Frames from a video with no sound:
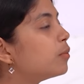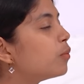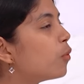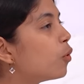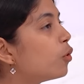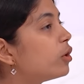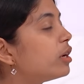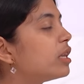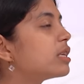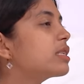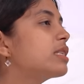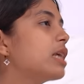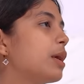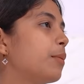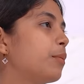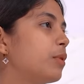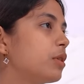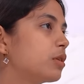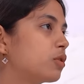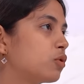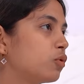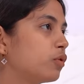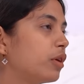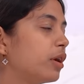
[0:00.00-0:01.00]
more
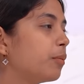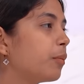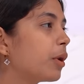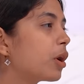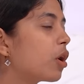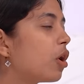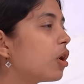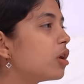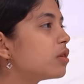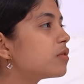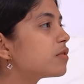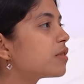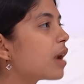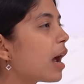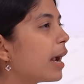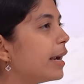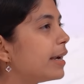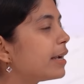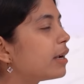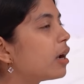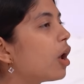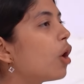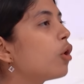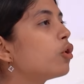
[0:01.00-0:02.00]
disabled students, because
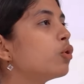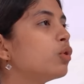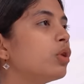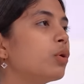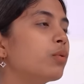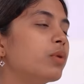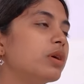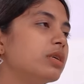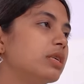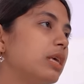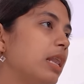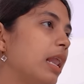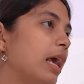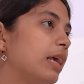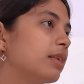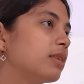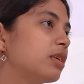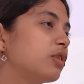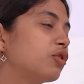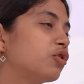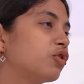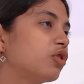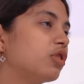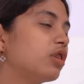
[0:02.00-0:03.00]
right now
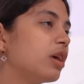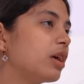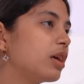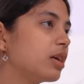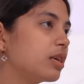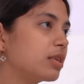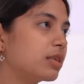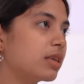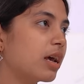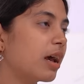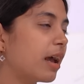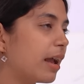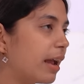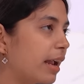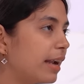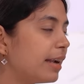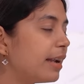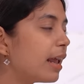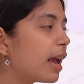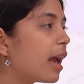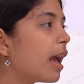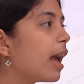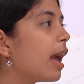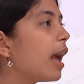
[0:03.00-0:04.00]
universalization is
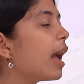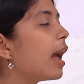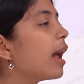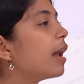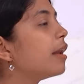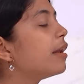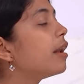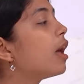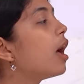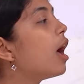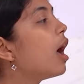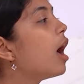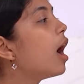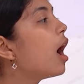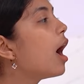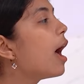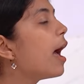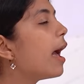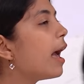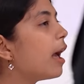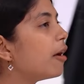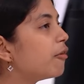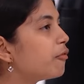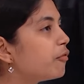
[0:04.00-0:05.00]
ahead and
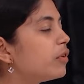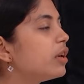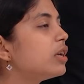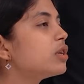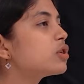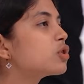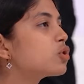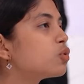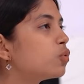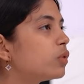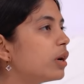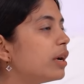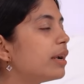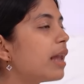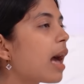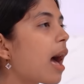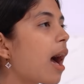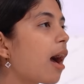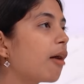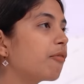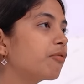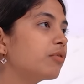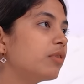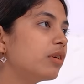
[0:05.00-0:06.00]
every student
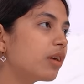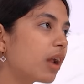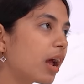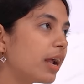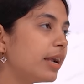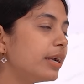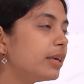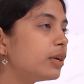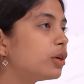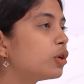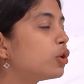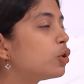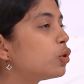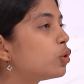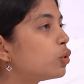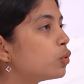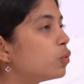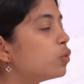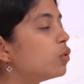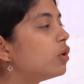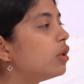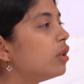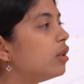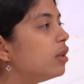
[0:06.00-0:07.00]
have the right to
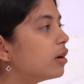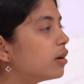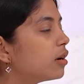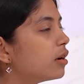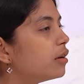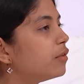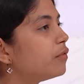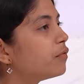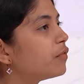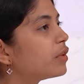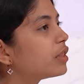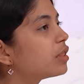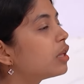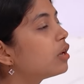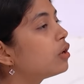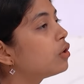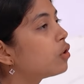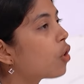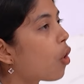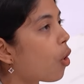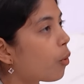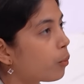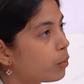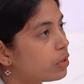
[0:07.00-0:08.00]
learn with the
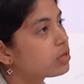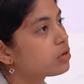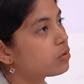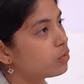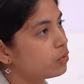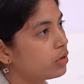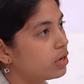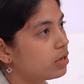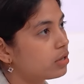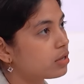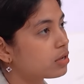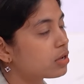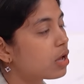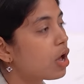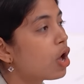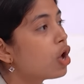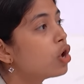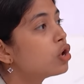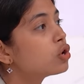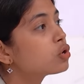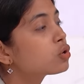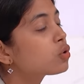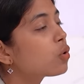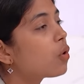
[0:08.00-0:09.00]
normal students.
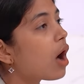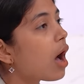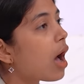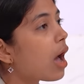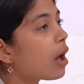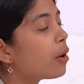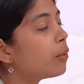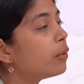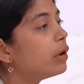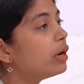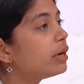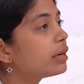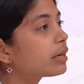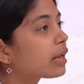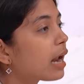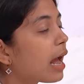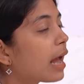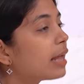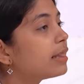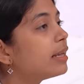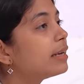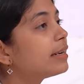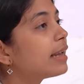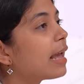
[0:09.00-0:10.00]
So I will
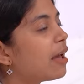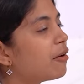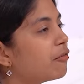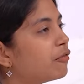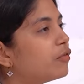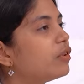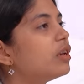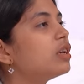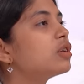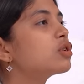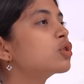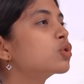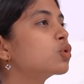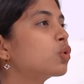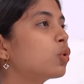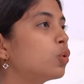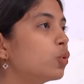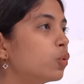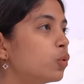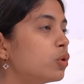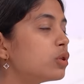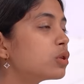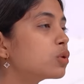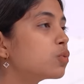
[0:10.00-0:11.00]
try that every
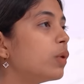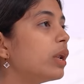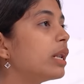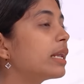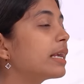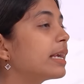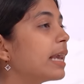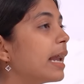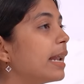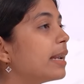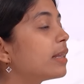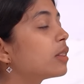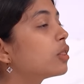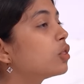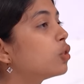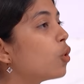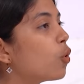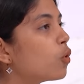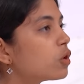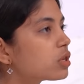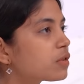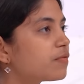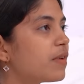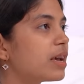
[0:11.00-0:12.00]
schools will get
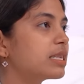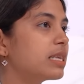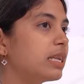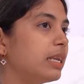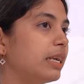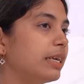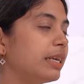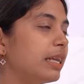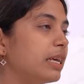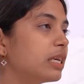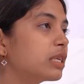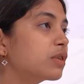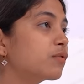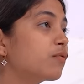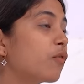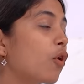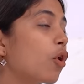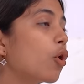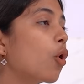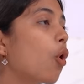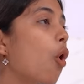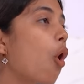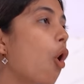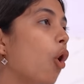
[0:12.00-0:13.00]
those facilities for
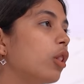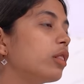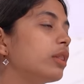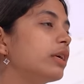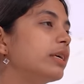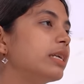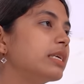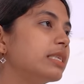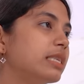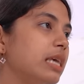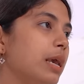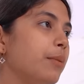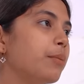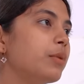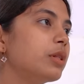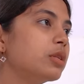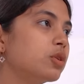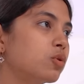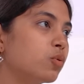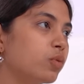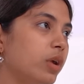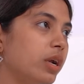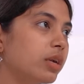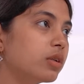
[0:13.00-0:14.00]
all the disabled
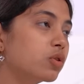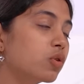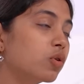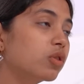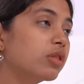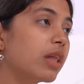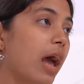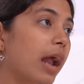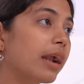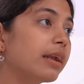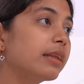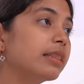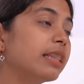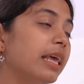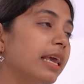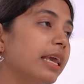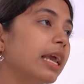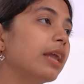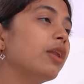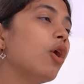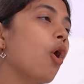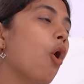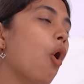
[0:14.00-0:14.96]
students so that they can